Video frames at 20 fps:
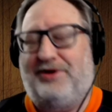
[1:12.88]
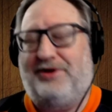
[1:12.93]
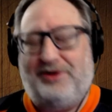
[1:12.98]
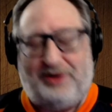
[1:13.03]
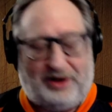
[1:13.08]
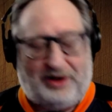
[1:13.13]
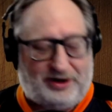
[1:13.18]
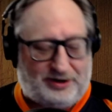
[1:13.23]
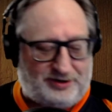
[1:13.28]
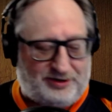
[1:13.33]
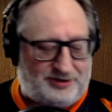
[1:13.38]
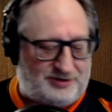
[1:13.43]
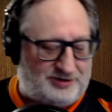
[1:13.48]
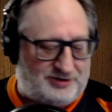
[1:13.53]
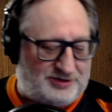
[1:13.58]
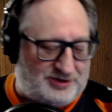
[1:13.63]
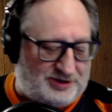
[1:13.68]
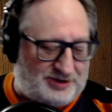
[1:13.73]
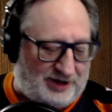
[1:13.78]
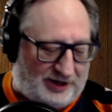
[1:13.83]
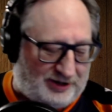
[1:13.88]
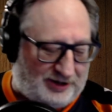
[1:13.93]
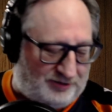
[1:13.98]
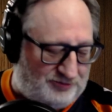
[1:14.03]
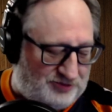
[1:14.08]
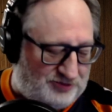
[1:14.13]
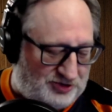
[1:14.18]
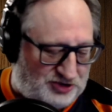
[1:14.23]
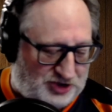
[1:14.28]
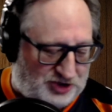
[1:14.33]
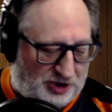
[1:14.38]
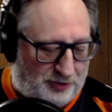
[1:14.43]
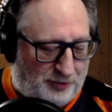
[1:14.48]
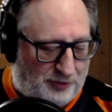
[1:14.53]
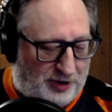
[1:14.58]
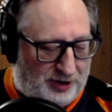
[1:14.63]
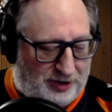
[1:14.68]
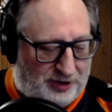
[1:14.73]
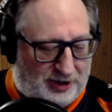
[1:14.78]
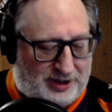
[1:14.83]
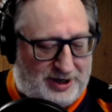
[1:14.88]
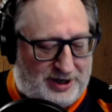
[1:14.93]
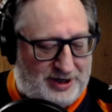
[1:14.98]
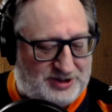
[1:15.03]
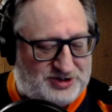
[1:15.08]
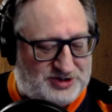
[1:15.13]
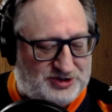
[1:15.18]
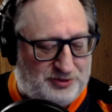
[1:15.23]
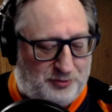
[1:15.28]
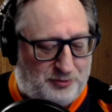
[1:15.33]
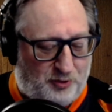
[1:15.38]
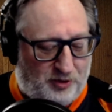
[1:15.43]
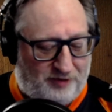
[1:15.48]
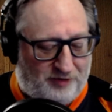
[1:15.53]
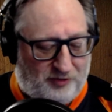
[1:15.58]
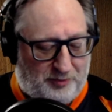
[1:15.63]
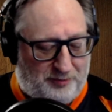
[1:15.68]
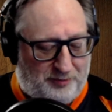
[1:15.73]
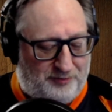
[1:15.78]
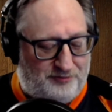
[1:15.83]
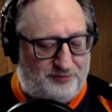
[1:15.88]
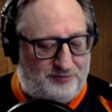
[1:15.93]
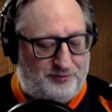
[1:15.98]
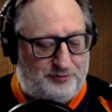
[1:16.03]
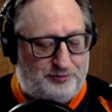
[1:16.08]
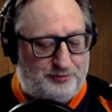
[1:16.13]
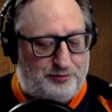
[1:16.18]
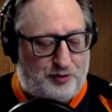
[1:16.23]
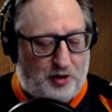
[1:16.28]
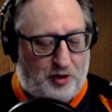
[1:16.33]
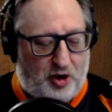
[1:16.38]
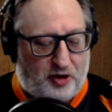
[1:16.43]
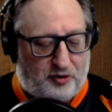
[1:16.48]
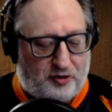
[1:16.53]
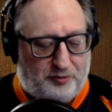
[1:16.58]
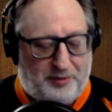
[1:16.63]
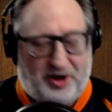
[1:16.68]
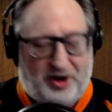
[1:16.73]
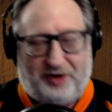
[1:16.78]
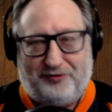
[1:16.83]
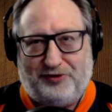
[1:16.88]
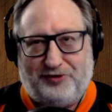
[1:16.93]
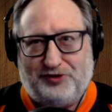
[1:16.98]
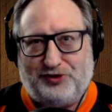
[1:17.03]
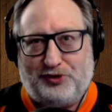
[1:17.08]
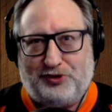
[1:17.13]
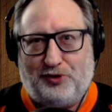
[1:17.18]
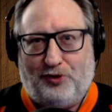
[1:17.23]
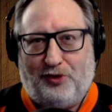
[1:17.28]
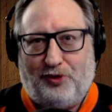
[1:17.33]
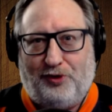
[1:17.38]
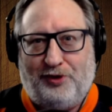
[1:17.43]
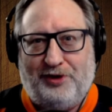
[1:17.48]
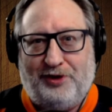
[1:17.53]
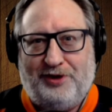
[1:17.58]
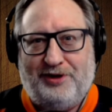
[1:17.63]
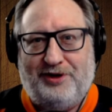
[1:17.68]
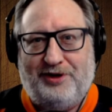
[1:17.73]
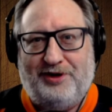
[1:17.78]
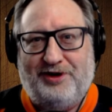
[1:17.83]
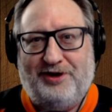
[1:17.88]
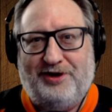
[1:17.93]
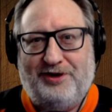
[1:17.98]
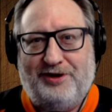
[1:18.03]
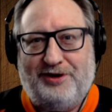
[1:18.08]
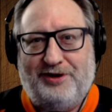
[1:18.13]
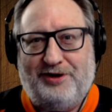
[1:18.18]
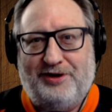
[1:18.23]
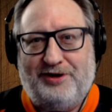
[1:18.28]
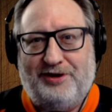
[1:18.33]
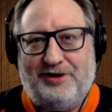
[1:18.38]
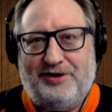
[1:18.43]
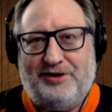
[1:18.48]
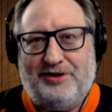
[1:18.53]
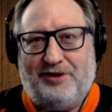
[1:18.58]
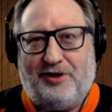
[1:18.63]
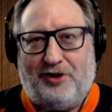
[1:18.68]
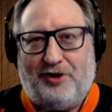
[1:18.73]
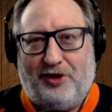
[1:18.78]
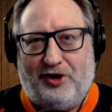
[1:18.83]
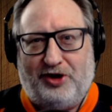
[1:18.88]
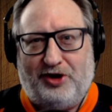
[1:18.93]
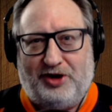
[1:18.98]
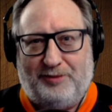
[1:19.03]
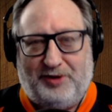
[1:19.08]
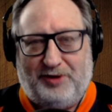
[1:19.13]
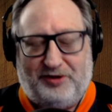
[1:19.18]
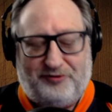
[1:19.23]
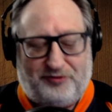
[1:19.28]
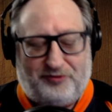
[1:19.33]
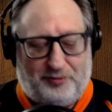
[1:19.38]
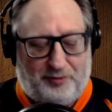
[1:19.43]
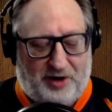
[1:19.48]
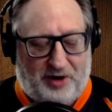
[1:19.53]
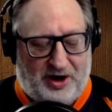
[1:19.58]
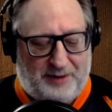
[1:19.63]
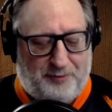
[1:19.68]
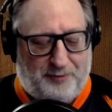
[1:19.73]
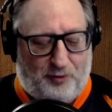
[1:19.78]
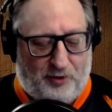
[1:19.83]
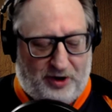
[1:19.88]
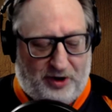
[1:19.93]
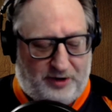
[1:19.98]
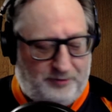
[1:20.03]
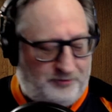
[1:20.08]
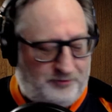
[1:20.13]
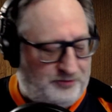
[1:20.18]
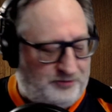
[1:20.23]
And it kind of degenerated, I guess, into more of a broader metaphysical argument from my point